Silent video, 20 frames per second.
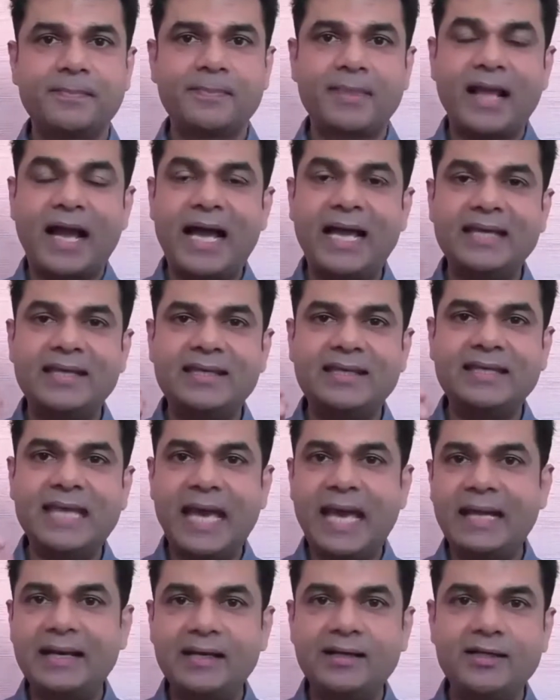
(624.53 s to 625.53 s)
I
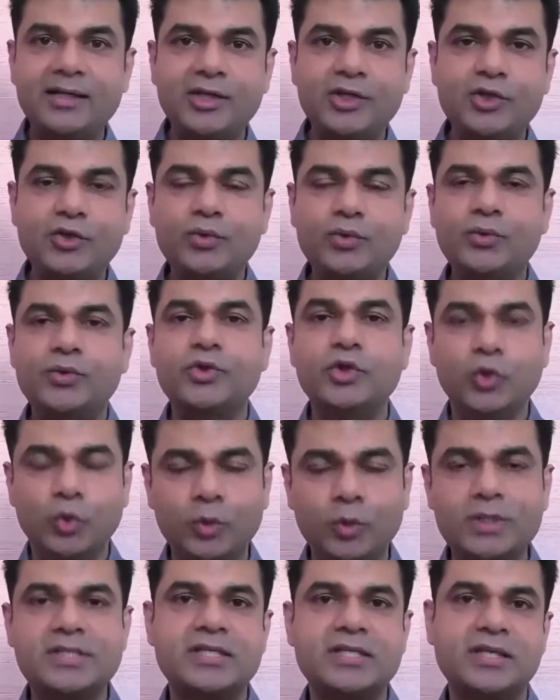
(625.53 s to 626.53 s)
guarantee you, you
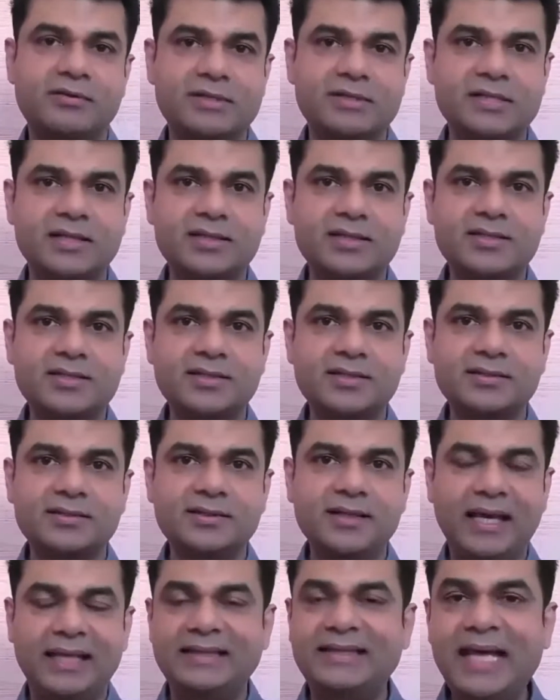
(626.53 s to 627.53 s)
will see results.
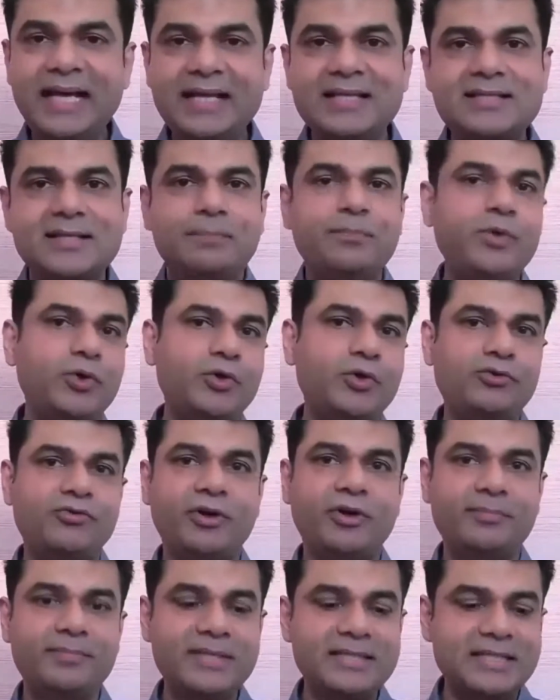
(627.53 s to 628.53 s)
And that is the beauty of
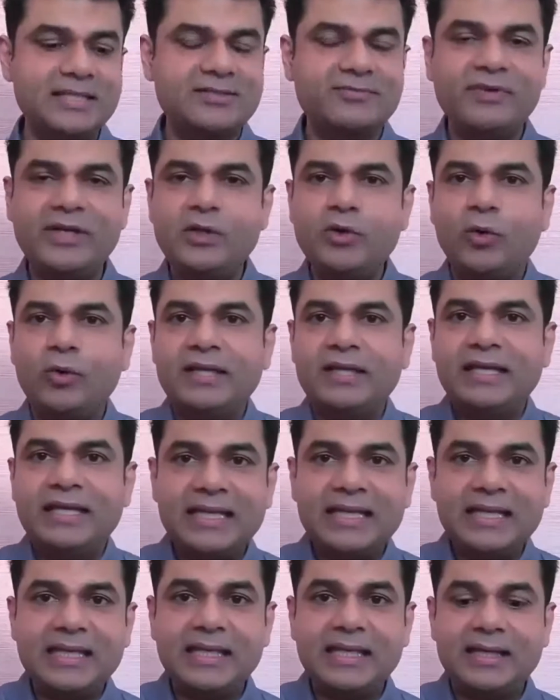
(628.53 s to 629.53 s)
our business. We don't
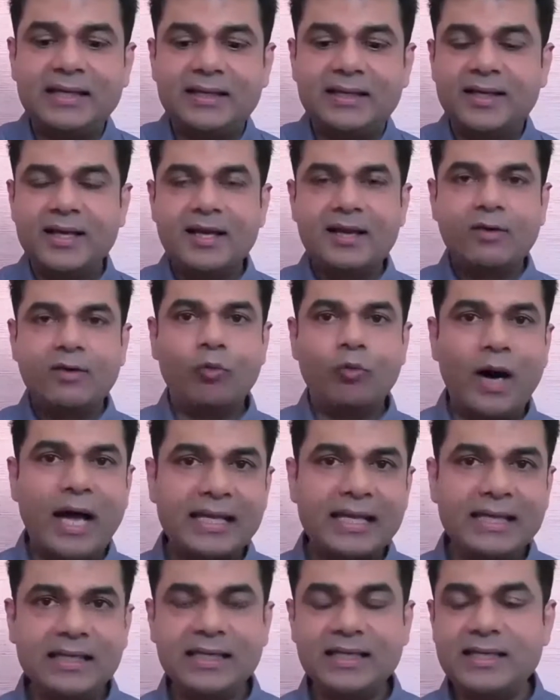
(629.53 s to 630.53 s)
need
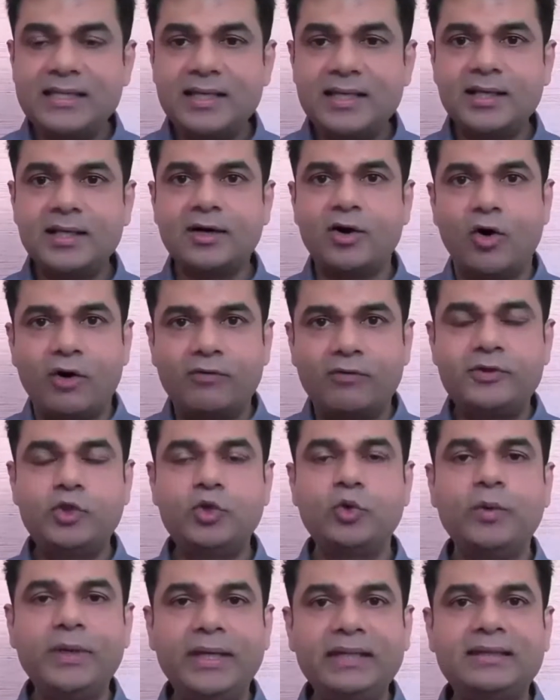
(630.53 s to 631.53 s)
1 year of
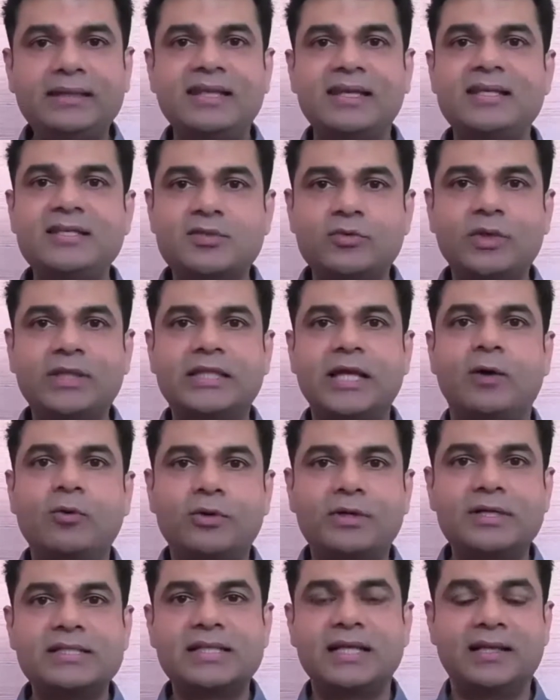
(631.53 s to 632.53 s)
doing things without
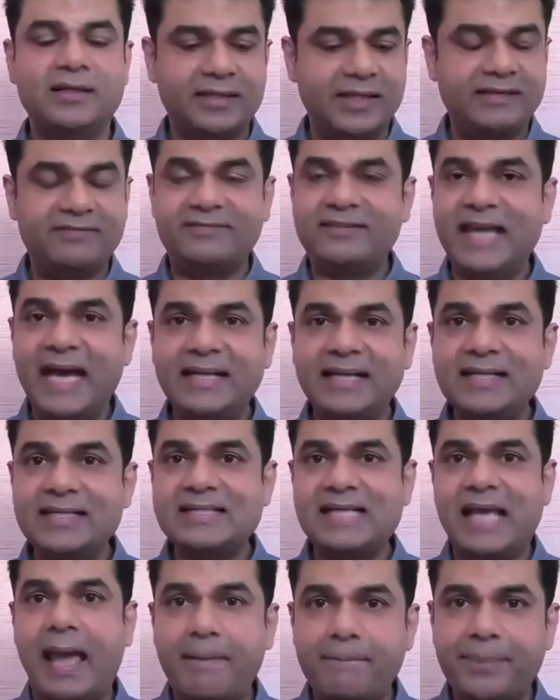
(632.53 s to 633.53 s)
result. If that is
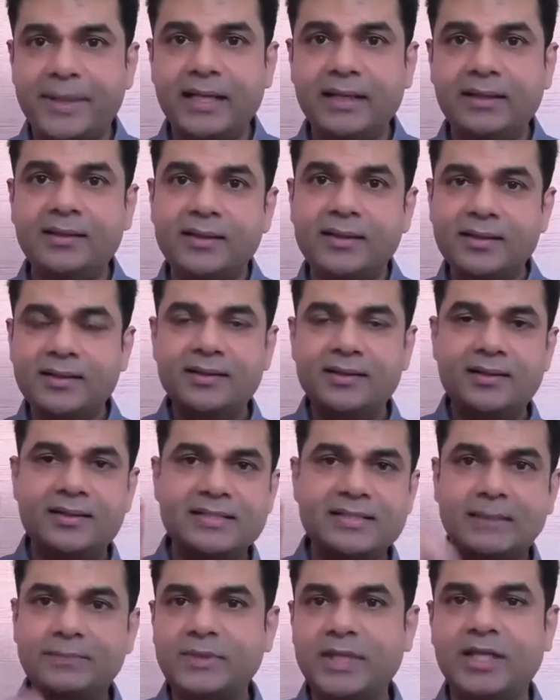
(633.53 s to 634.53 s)
happening,
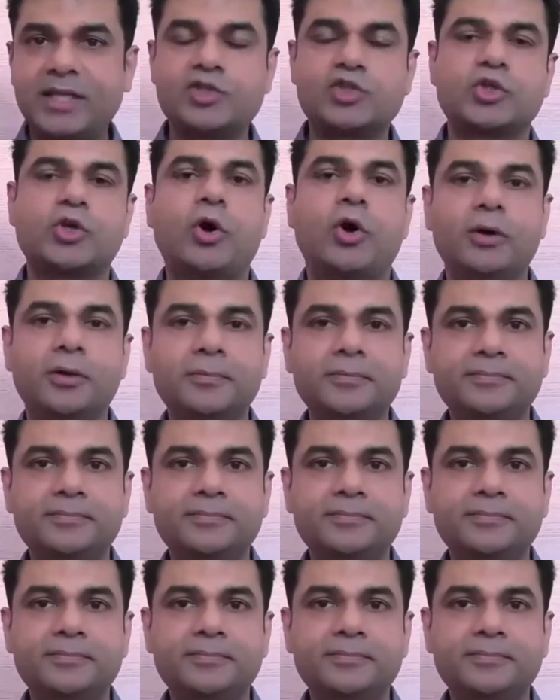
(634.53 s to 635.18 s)
something is wrong.